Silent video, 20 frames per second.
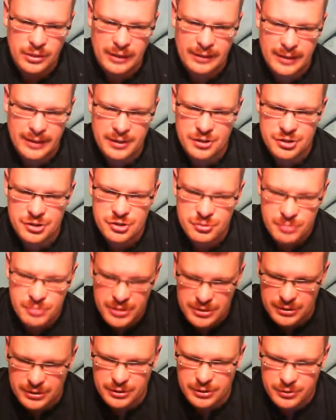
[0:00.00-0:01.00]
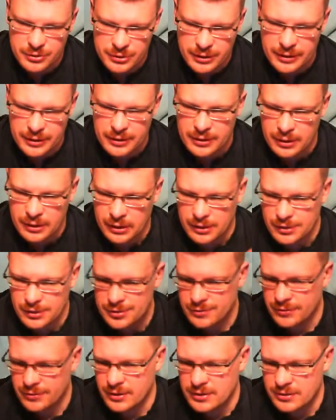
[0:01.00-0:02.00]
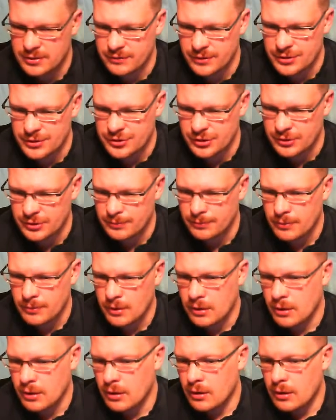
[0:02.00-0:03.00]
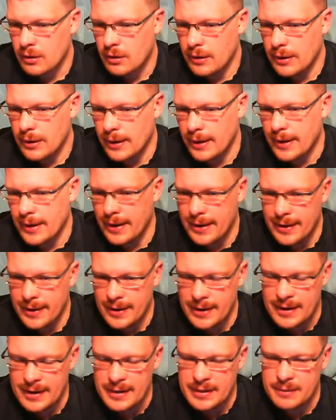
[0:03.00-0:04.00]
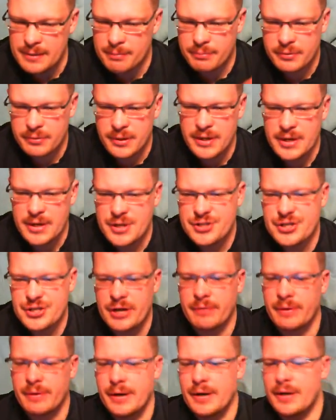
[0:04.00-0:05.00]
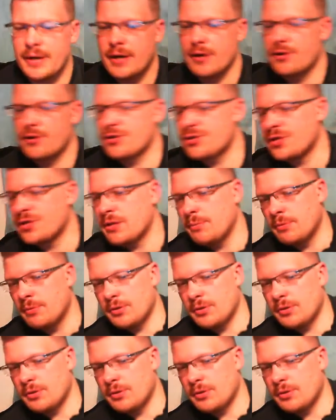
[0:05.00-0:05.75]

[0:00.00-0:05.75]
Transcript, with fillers: that they just recently created, they're going to use for this adventure, and the pre-generated characters in the